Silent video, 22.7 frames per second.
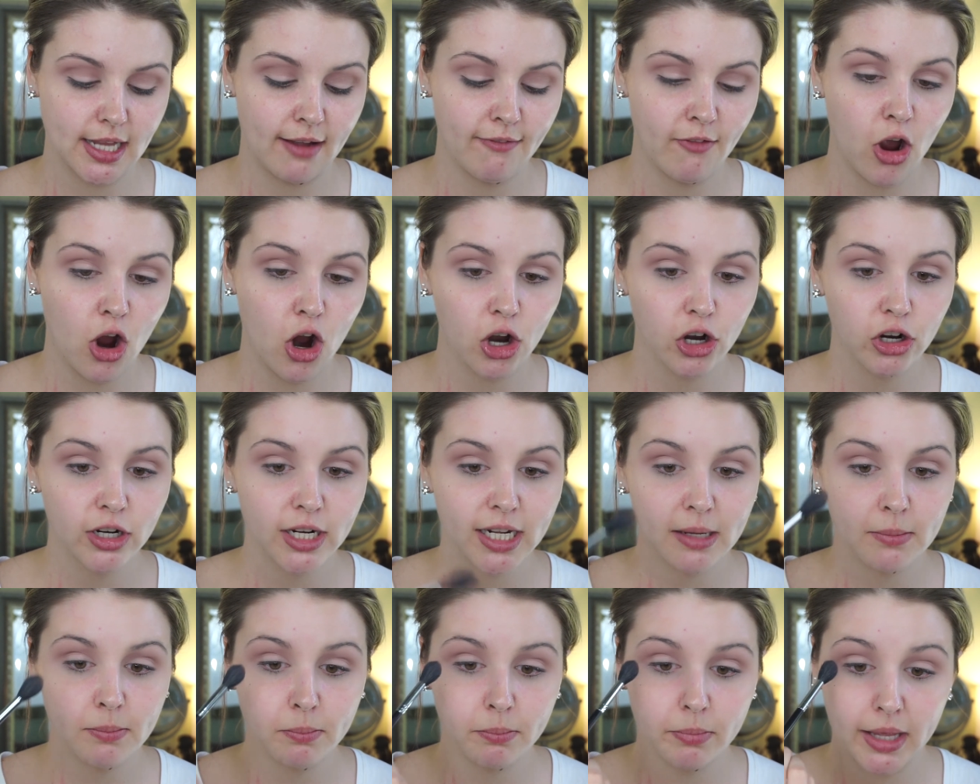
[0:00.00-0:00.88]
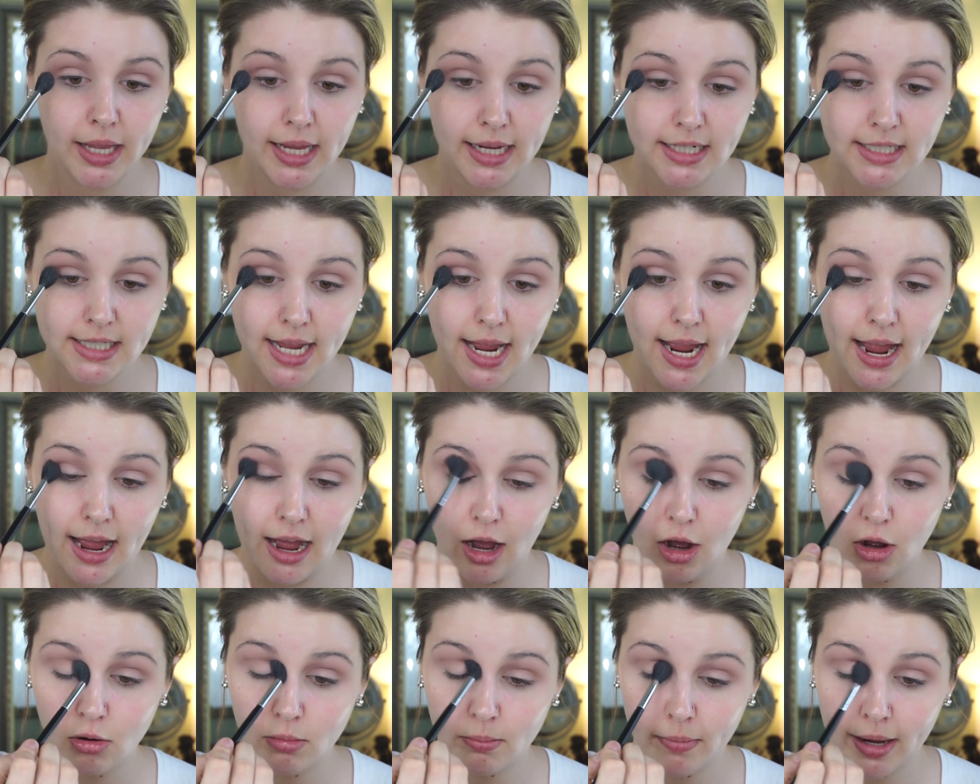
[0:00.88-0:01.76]
I've already picked
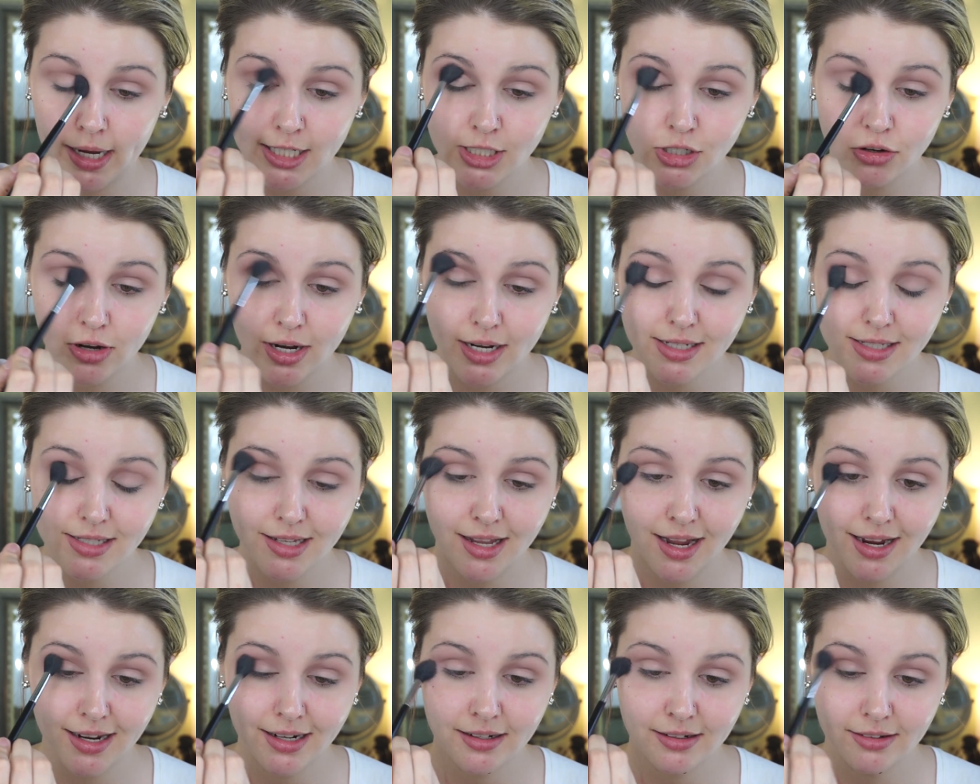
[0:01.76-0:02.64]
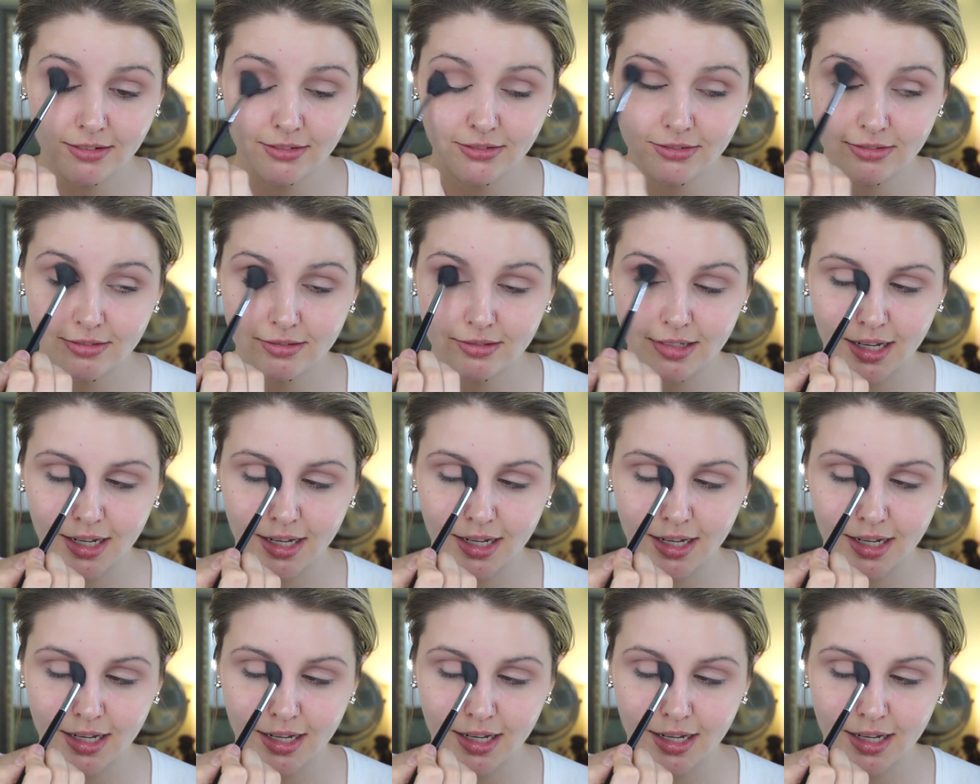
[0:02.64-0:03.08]
out my dress, kind of.